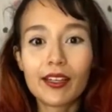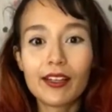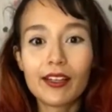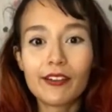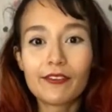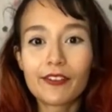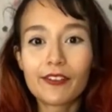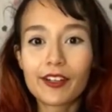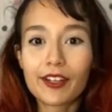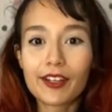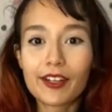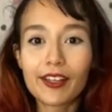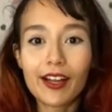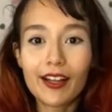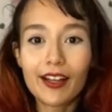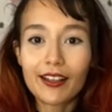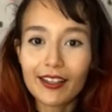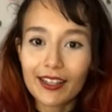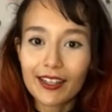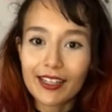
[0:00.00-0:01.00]
for the
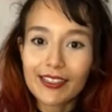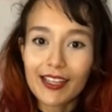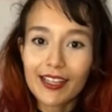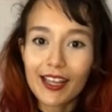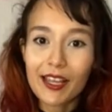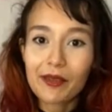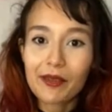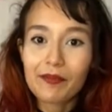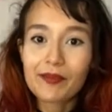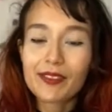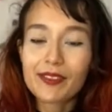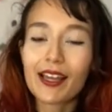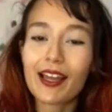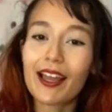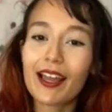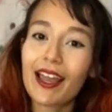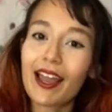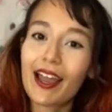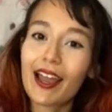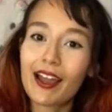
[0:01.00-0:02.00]
holiday times, I
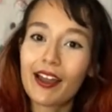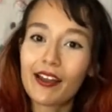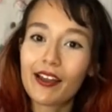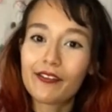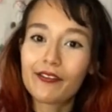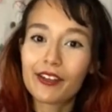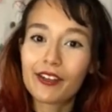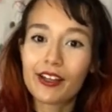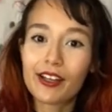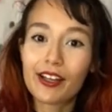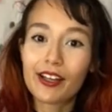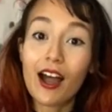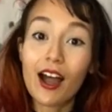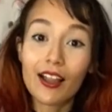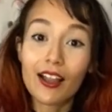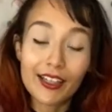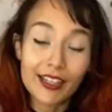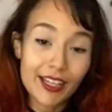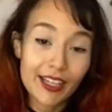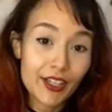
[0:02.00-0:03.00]
have uh,
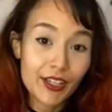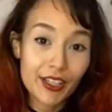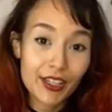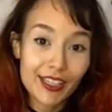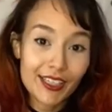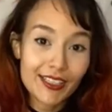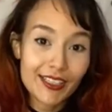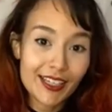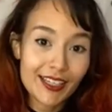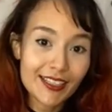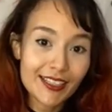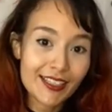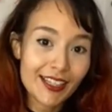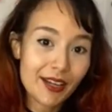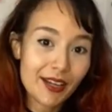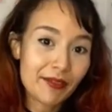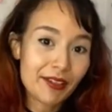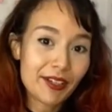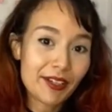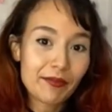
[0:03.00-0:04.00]
holiday cookie sets that I'm
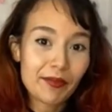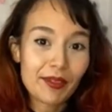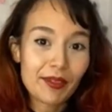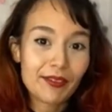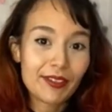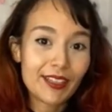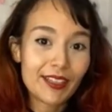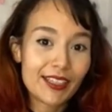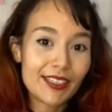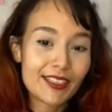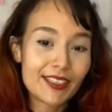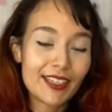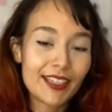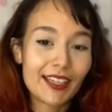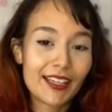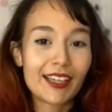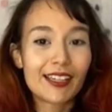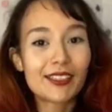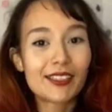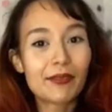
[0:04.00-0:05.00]
going to be releasing
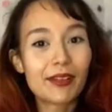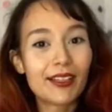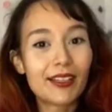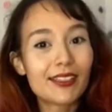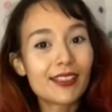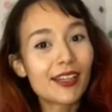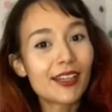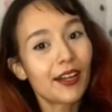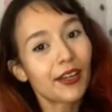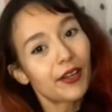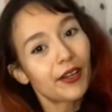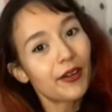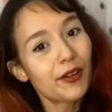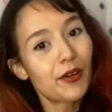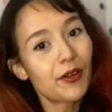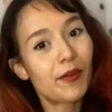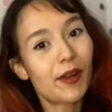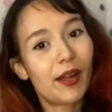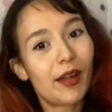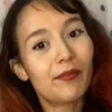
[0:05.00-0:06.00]
as well as hot cocoa
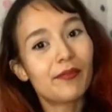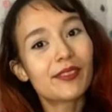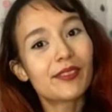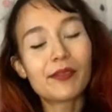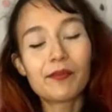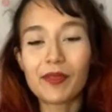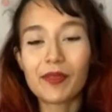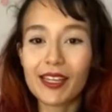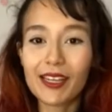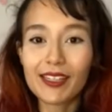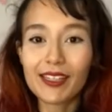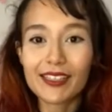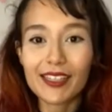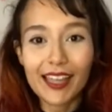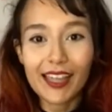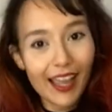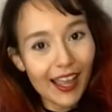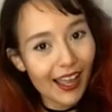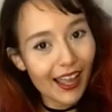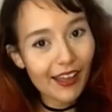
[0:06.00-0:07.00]
bombs because you
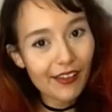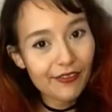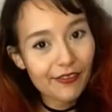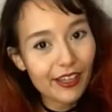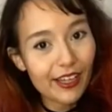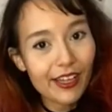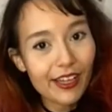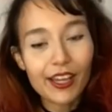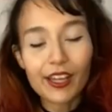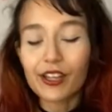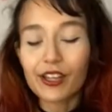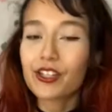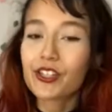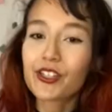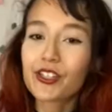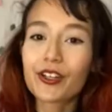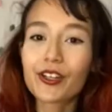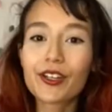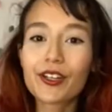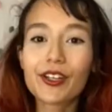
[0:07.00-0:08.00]
can't have your
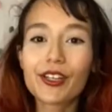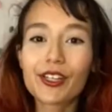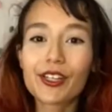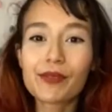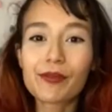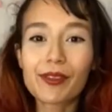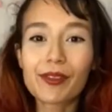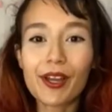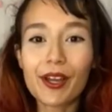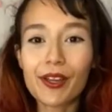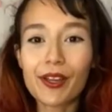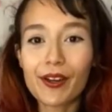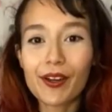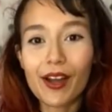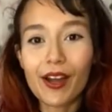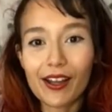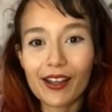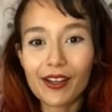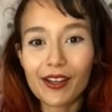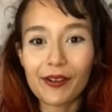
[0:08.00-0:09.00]
sugar cookies without your
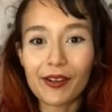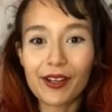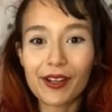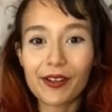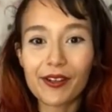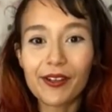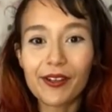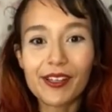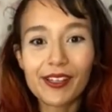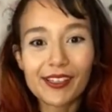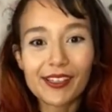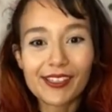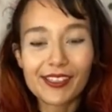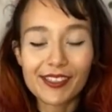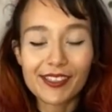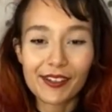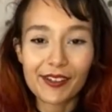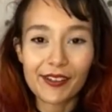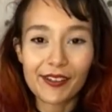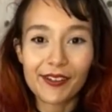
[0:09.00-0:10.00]
hot cocoa.
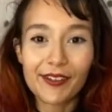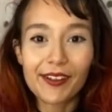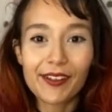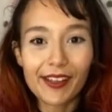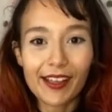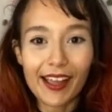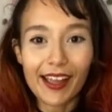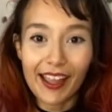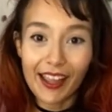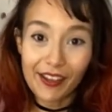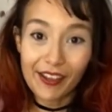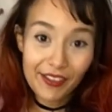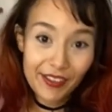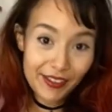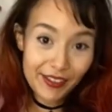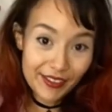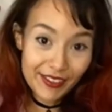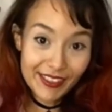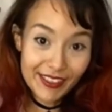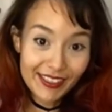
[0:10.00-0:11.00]
So I have
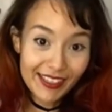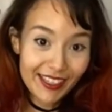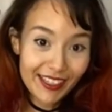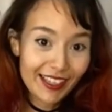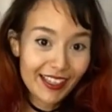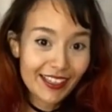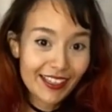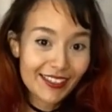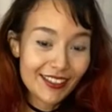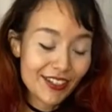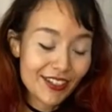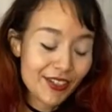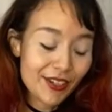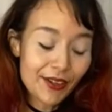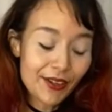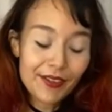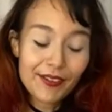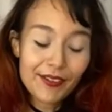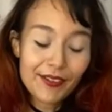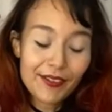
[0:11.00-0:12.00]
those to show
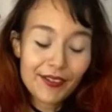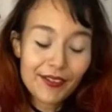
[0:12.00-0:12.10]
you